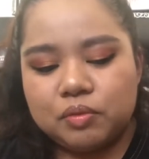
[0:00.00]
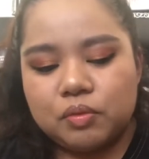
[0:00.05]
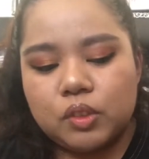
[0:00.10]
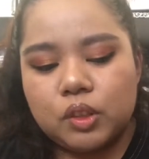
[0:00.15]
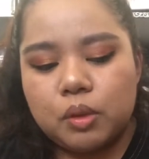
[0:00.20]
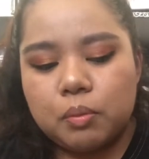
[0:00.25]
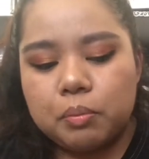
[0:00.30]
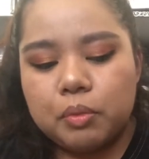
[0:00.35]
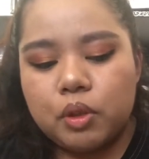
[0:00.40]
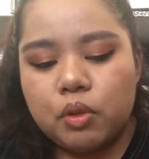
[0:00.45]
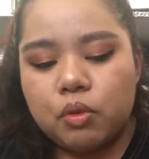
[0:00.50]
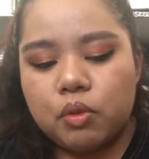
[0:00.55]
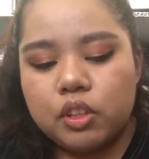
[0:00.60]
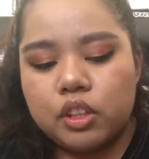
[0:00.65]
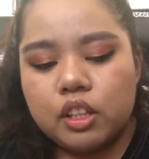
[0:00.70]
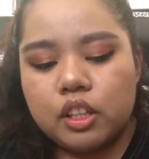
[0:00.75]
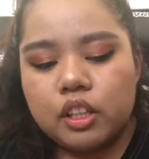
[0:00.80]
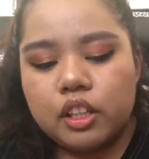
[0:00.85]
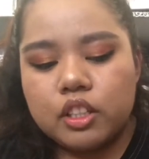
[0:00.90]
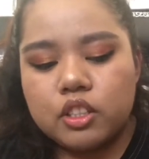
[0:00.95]
But when
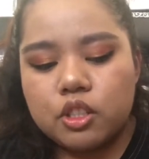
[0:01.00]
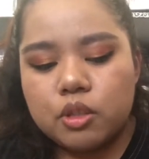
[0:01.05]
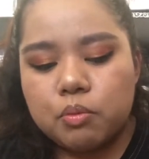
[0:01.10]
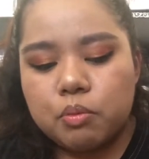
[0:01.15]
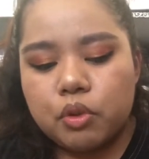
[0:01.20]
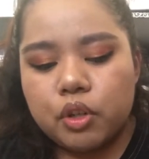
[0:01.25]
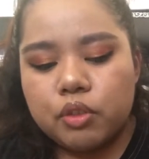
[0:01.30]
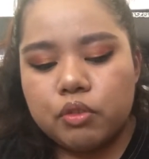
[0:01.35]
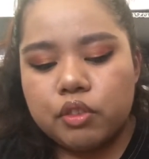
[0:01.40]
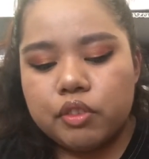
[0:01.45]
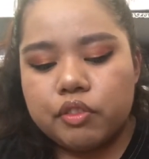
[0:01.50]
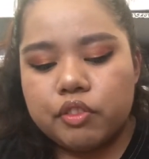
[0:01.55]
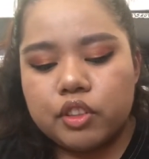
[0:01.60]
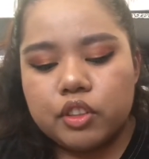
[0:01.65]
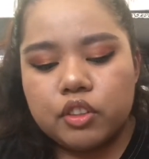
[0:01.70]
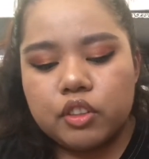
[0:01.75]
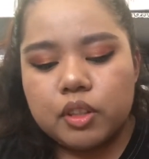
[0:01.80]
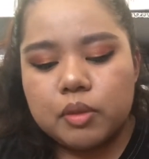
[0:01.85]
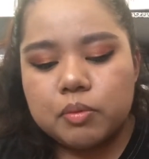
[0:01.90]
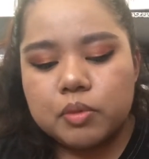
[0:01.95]
the Legendborn
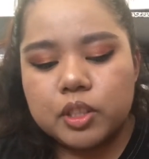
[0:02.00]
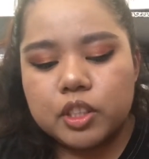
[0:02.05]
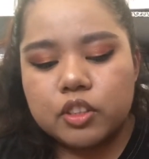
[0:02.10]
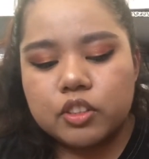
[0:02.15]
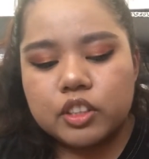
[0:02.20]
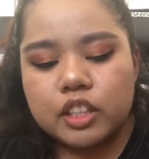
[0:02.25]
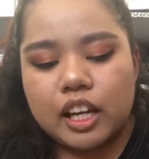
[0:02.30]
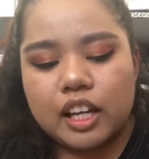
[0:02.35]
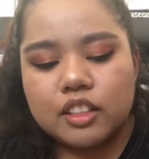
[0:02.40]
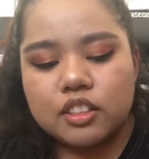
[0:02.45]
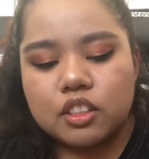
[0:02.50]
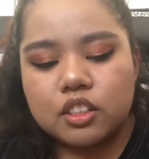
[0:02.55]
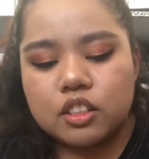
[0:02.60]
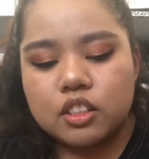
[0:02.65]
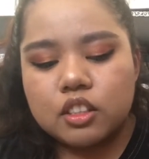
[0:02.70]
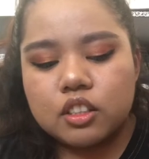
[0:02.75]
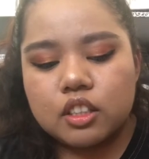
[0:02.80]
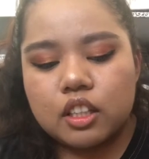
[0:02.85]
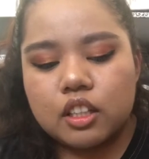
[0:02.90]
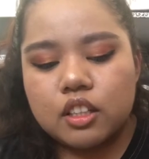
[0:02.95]
reveal themselves as the
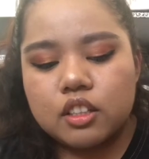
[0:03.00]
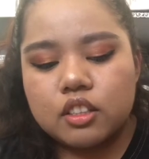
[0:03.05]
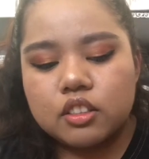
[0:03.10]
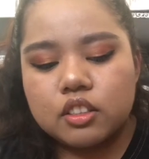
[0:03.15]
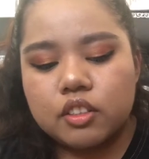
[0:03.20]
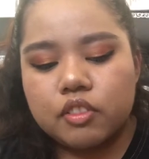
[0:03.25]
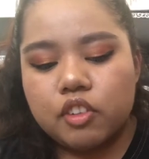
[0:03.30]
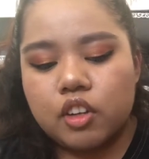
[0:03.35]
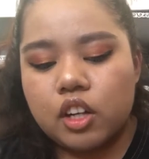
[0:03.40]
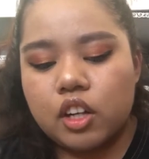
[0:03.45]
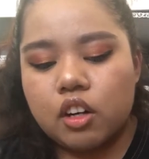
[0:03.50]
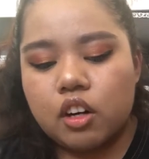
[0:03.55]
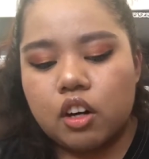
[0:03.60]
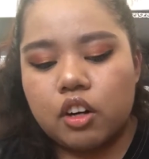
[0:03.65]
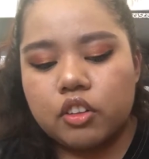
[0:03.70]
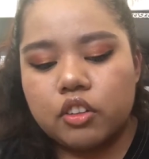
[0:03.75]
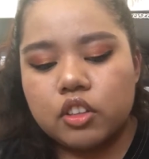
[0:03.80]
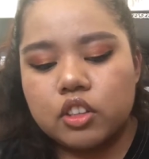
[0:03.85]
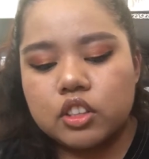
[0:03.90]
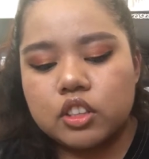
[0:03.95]
descendants of King
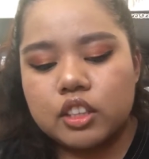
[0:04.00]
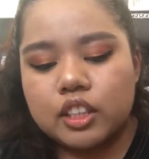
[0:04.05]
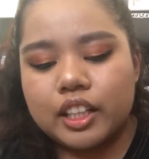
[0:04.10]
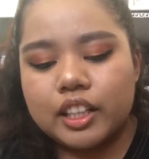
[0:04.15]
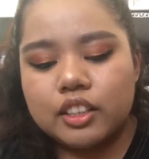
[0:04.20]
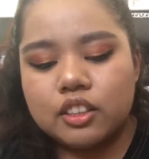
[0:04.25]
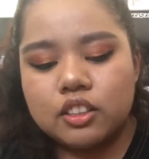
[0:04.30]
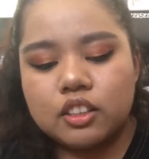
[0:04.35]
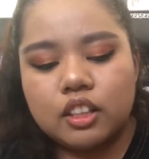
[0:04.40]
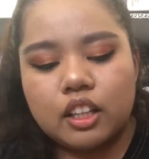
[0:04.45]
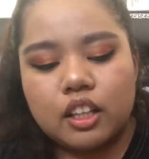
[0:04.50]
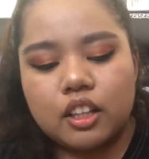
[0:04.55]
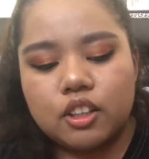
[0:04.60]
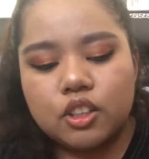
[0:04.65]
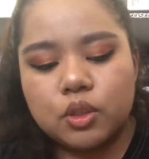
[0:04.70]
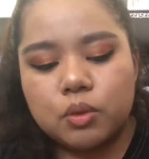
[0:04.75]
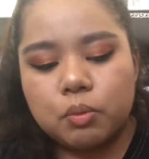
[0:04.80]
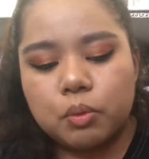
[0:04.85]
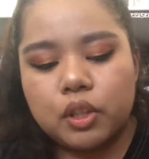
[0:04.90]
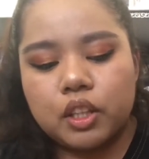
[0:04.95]
Arthur's knights and
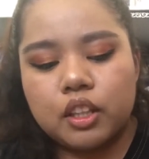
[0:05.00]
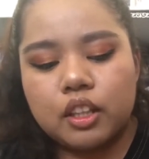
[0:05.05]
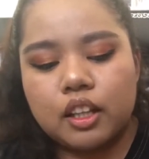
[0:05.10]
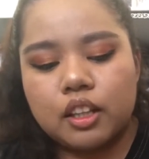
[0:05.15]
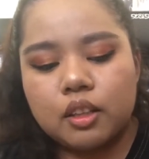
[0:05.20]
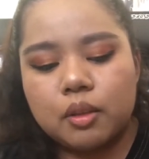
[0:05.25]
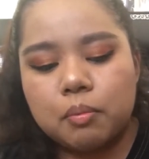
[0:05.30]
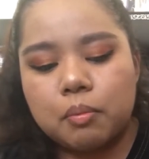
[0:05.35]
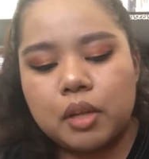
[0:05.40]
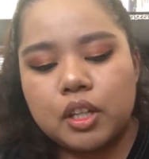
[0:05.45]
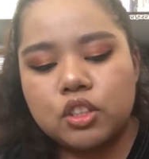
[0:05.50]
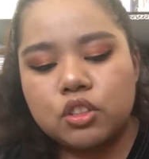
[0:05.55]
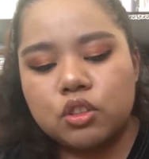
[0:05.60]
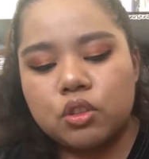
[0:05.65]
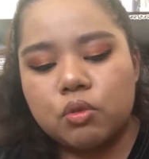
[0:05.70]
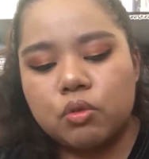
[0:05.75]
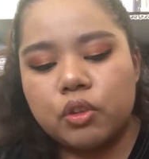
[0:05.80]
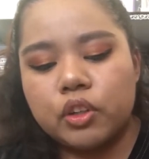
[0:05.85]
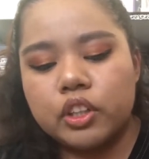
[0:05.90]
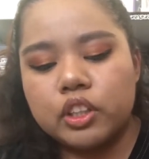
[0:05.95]
explain that a
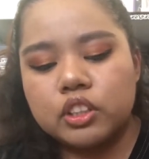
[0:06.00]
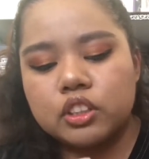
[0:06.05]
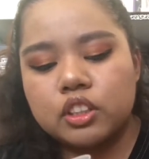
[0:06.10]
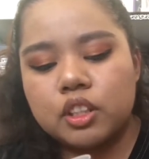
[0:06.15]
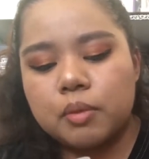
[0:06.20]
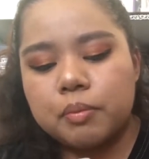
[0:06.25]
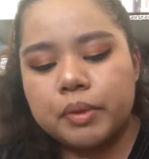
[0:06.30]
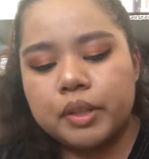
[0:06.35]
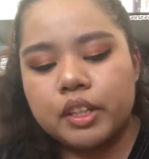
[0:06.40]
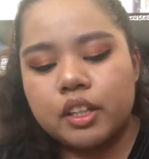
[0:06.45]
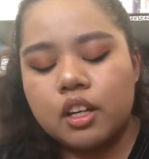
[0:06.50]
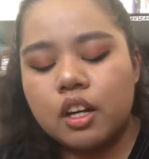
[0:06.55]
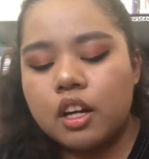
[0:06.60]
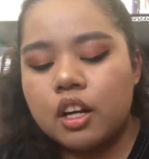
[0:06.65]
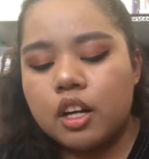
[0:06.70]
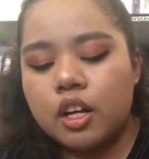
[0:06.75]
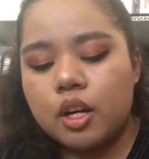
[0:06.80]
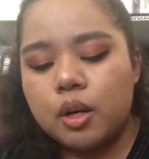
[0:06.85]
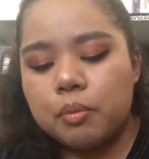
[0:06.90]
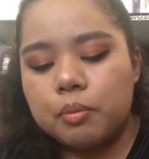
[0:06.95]
magical war is coming,
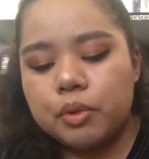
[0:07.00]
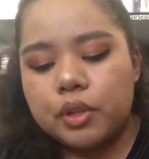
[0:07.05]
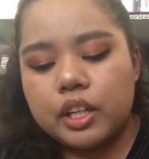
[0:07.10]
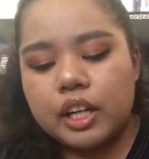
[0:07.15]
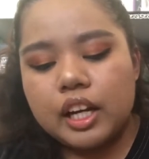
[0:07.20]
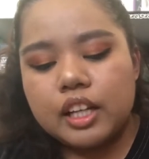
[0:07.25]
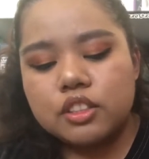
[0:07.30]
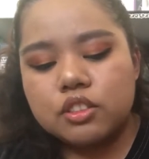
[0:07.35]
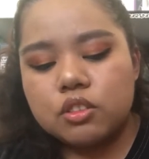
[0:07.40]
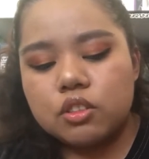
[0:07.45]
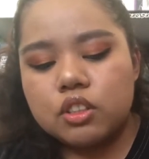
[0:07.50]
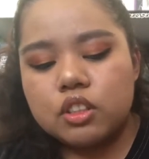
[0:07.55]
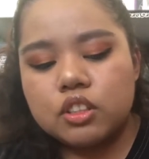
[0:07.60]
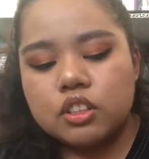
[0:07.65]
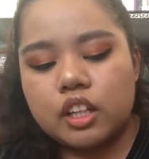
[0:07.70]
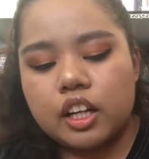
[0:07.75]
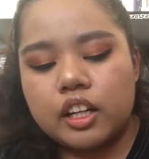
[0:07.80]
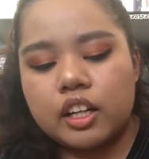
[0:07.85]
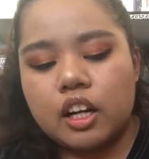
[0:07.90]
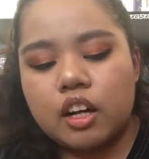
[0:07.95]
Bree has to
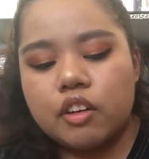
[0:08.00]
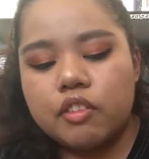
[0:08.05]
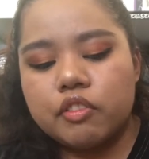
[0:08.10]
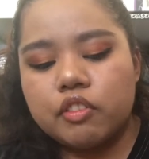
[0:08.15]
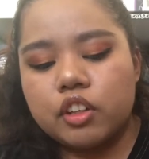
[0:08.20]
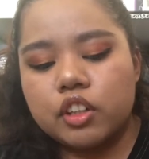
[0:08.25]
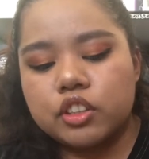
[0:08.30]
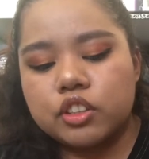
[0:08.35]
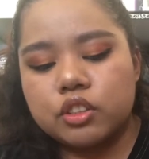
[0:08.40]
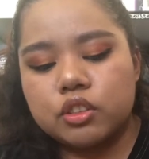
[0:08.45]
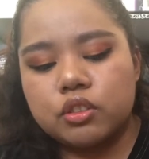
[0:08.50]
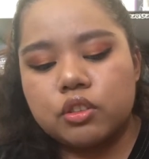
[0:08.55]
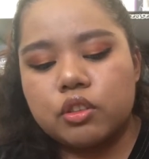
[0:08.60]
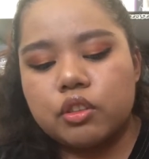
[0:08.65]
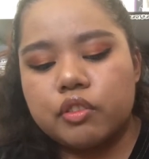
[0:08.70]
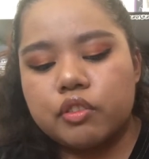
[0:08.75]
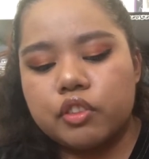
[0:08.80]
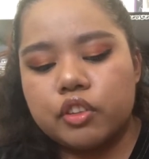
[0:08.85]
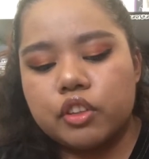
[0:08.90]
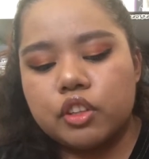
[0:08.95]
decide how far she'll go
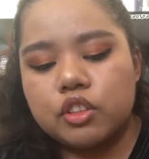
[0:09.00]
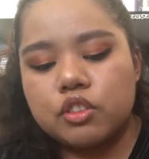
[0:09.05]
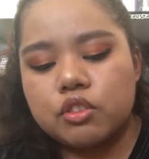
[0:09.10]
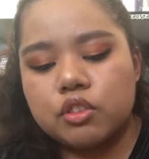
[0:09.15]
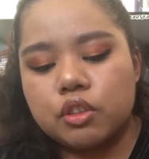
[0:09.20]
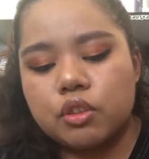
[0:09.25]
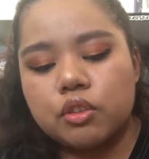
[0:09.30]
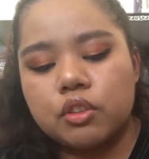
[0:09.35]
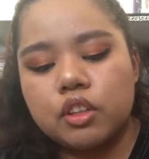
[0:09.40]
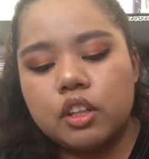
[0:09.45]
for the truth,